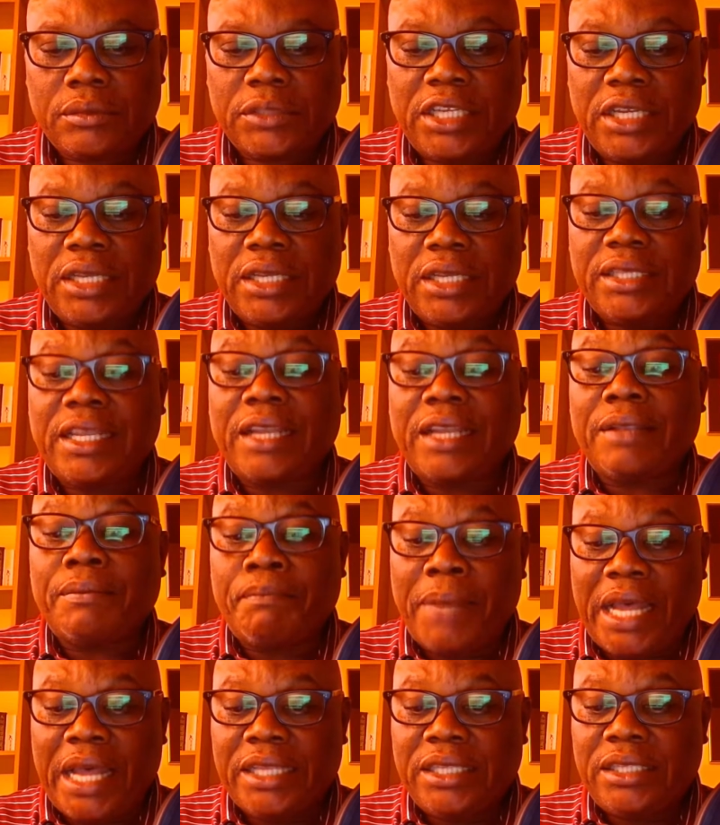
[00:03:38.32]
that
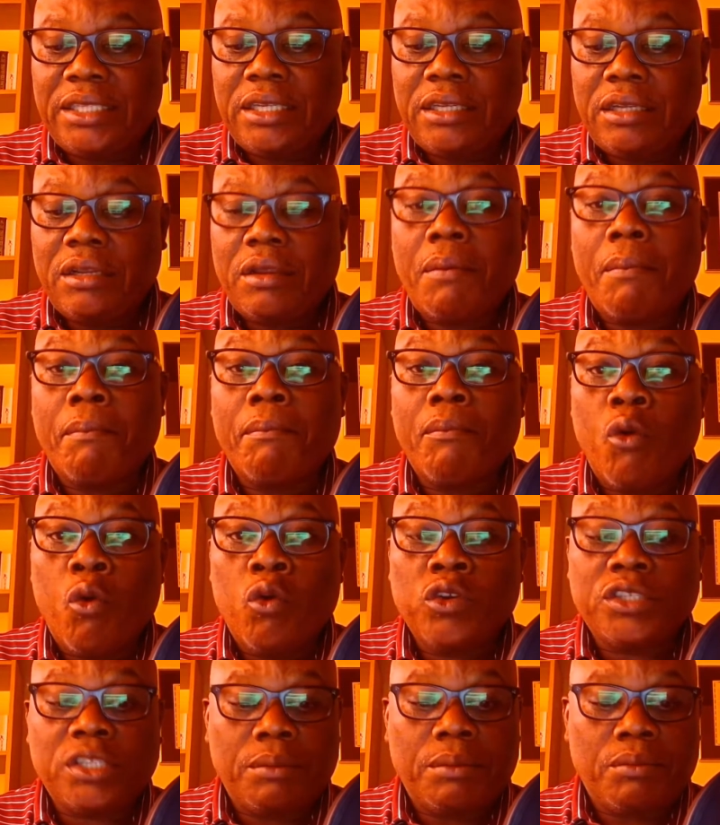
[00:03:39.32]
banned most
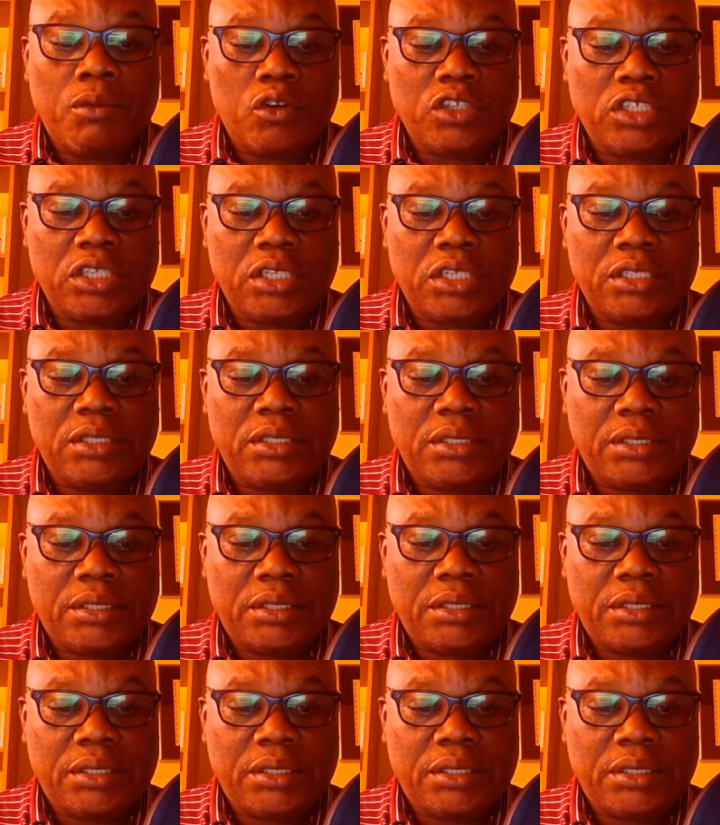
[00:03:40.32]
abortions